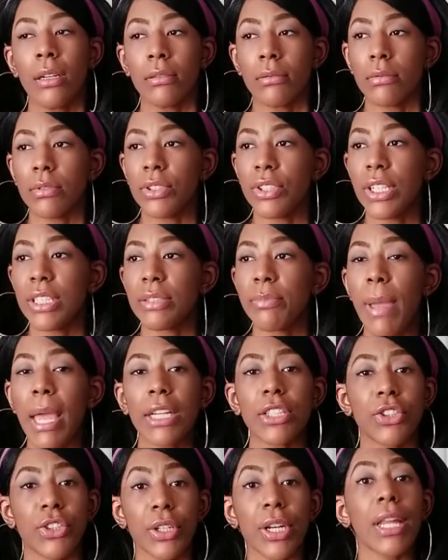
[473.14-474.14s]
just make
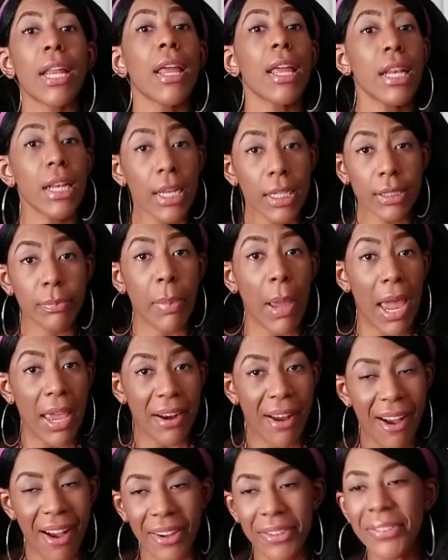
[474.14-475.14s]
sure that it is paid
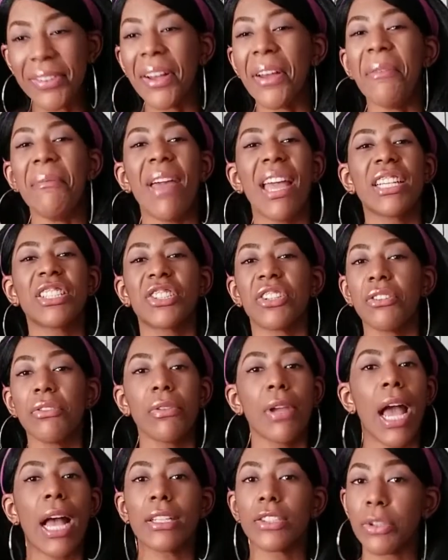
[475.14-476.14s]
off. Make sure you
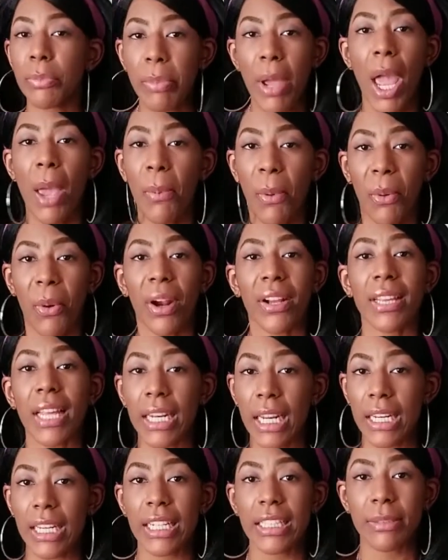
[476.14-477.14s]
got your paperwork that
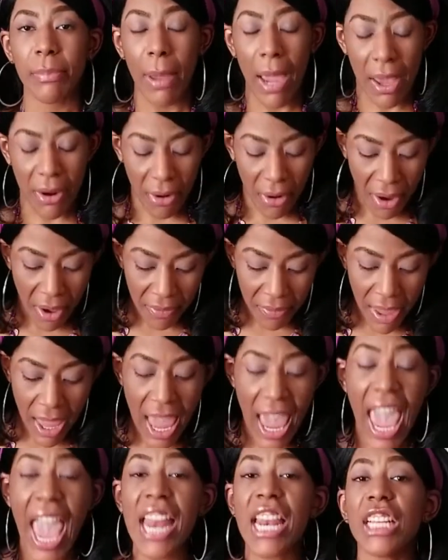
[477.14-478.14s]
it is paid off.
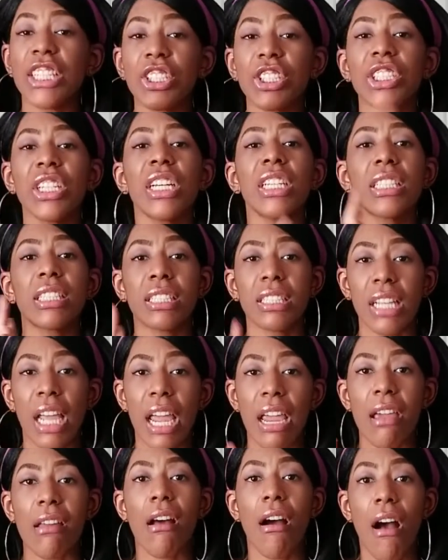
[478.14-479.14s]
And it should say
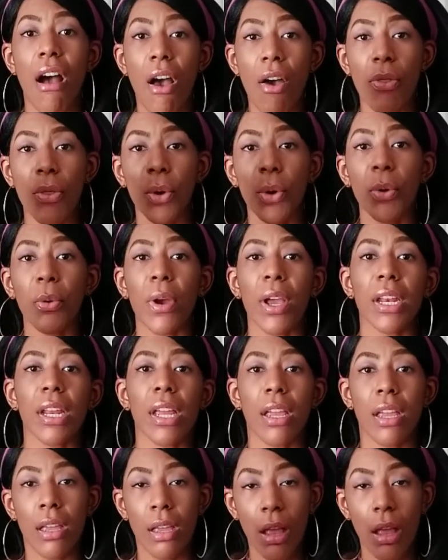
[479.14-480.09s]
it on the credit